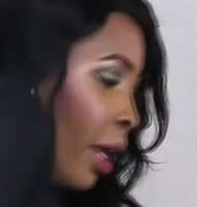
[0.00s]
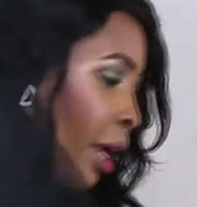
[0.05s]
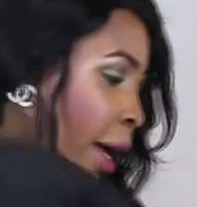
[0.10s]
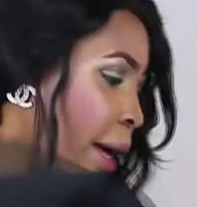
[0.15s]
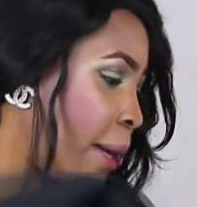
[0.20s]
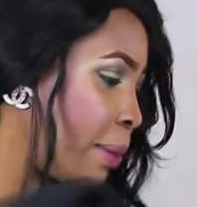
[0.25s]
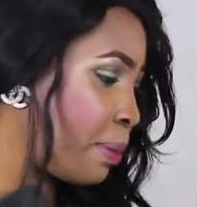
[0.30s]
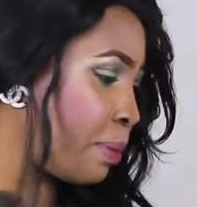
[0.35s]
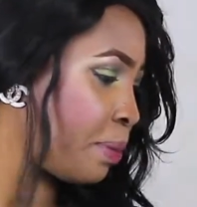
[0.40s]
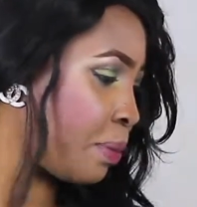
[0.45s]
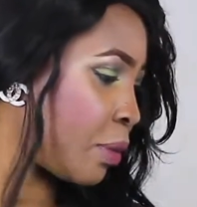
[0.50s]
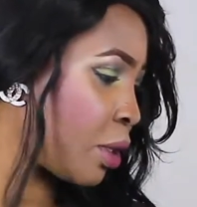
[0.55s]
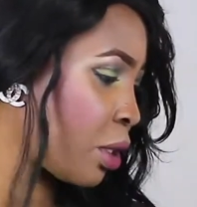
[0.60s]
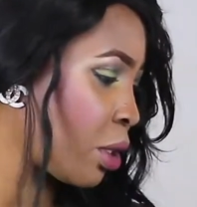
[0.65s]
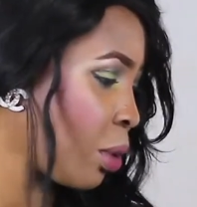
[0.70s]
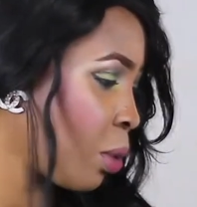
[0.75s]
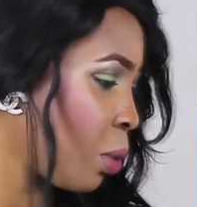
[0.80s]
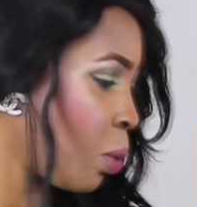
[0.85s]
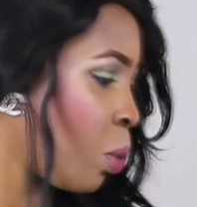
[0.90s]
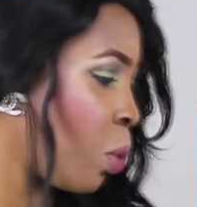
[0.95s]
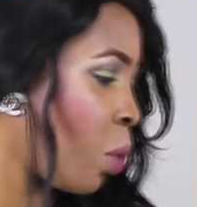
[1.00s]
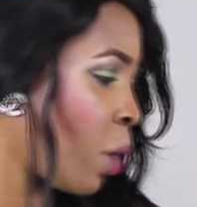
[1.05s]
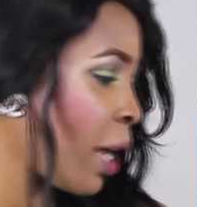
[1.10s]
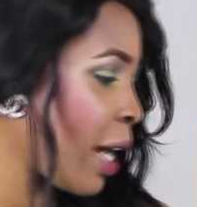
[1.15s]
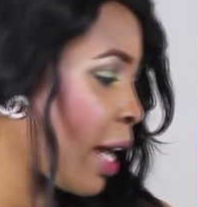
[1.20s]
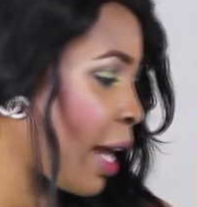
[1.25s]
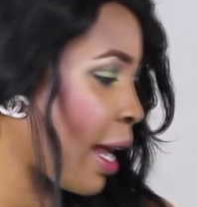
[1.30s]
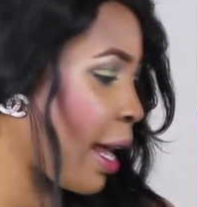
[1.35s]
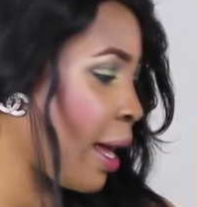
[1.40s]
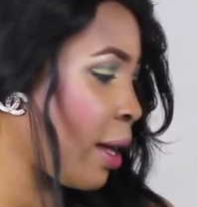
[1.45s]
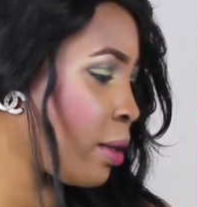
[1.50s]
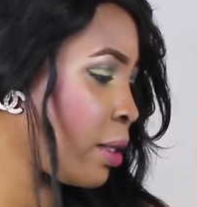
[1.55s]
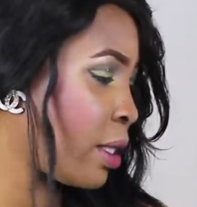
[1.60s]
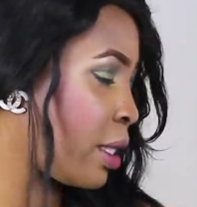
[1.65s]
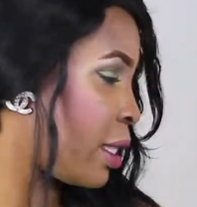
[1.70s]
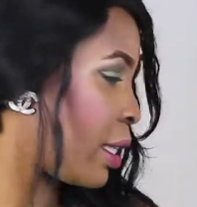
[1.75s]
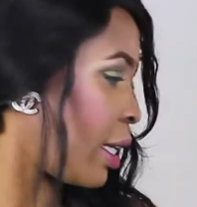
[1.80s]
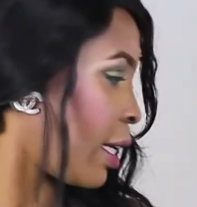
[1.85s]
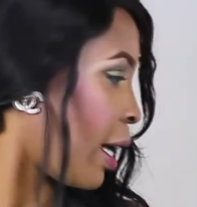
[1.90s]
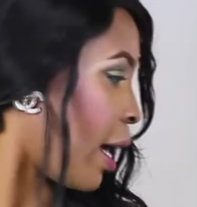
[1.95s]
Yeah. So what
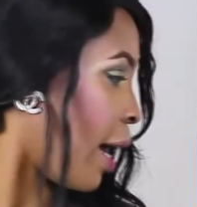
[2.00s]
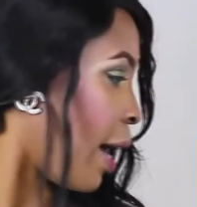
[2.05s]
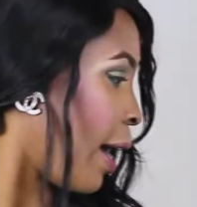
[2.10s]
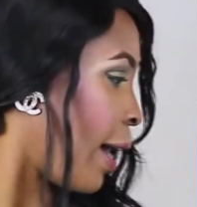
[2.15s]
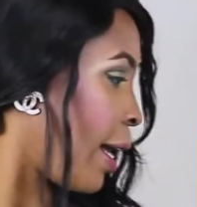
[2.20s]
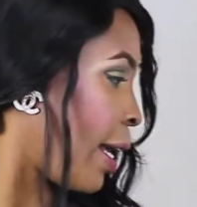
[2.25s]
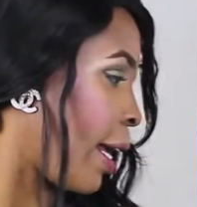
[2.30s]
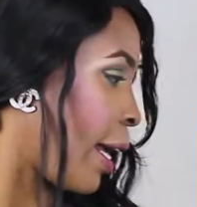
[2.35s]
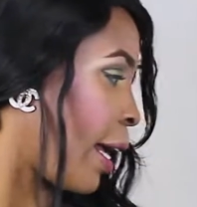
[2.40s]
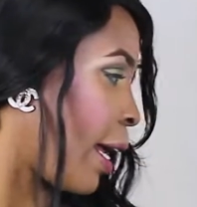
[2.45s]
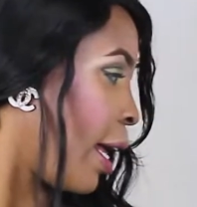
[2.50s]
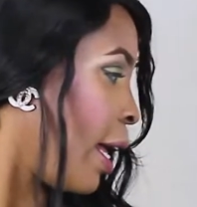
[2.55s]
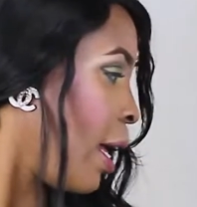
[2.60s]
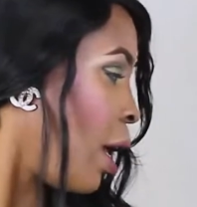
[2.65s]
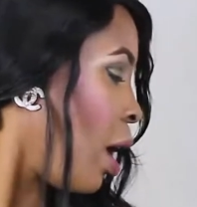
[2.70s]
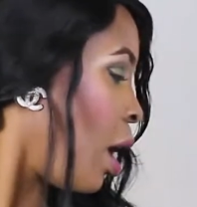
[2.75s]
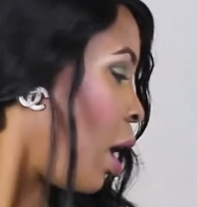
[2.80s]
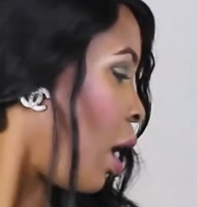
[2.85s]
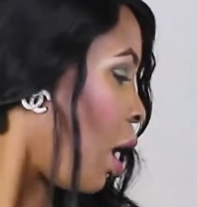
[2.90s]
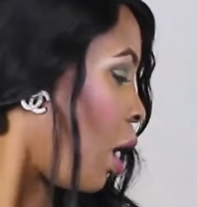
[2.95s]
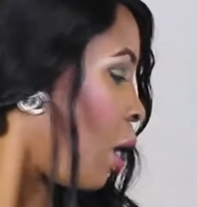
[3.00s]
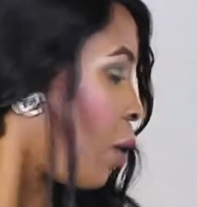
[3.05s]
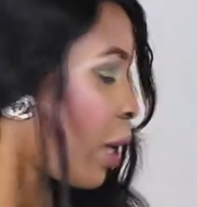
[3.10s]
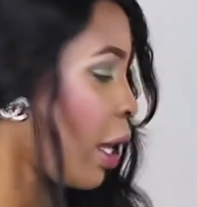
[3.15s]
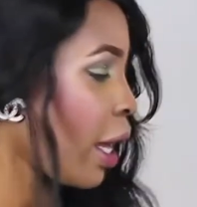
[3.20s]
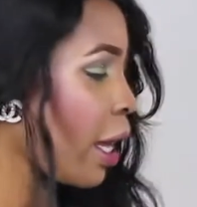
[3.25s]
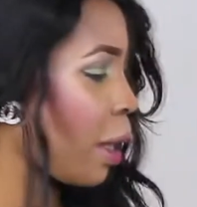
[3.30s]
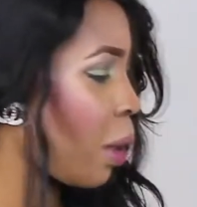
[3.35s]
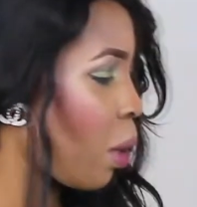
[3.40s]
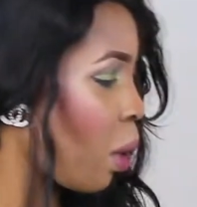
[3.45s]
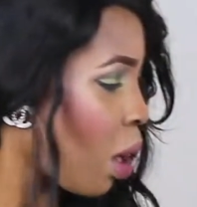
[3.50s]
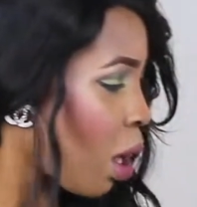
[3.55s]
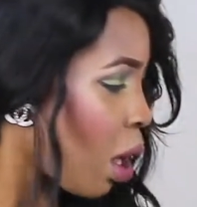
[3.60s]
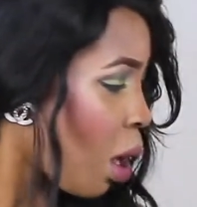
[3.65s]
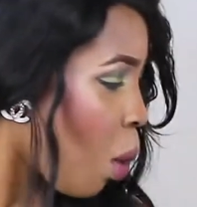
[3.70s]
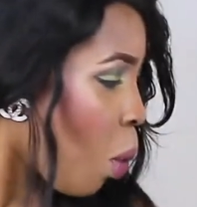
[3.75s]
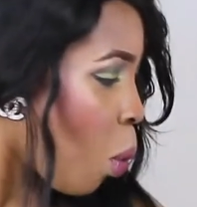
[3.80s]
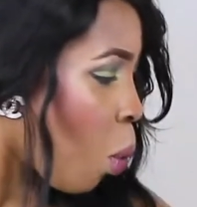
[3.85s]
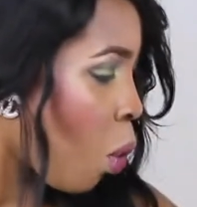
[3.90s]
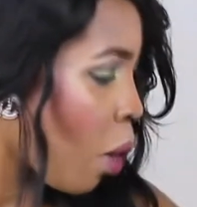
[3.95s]
else did I get?
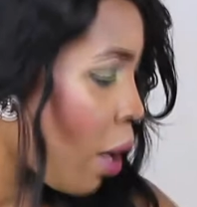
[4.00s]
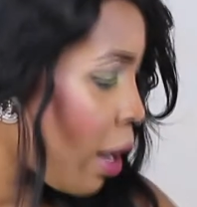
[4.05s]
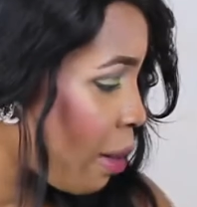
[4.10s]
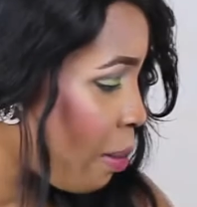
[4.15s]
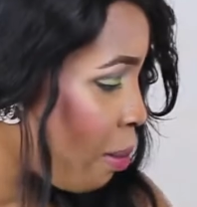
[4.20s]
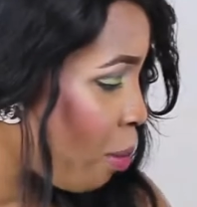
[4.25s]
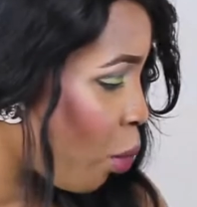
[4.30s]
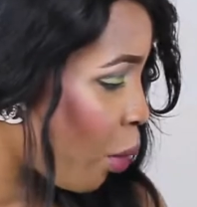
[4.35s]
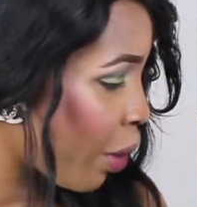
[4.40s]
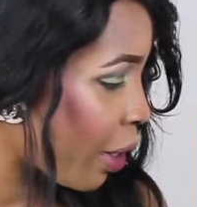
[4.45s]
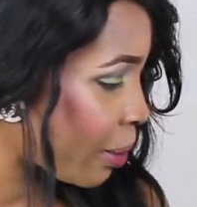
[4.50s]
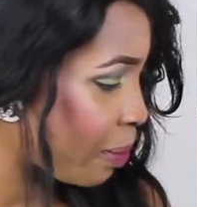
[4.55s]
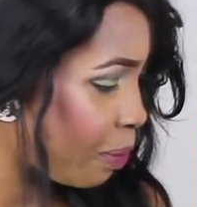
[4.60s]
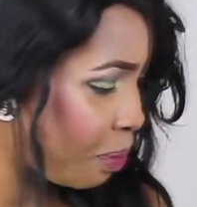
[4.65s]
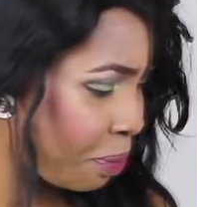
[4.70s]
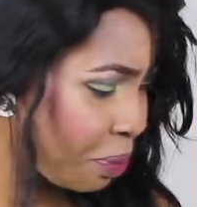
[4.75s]
Okay. One more.